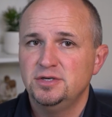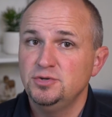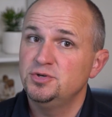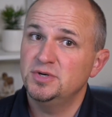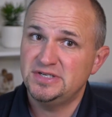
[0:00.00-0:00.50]

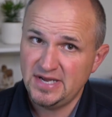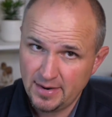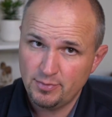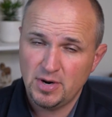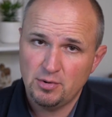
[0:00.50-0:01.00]
due to a
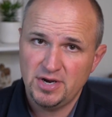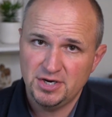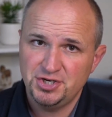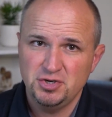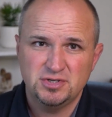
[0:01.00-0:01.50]
temporary
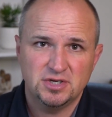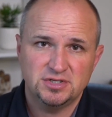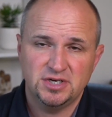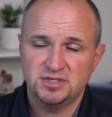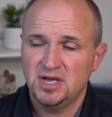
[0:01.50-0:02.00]
issue
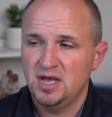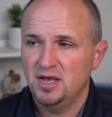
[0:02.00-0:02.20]
such as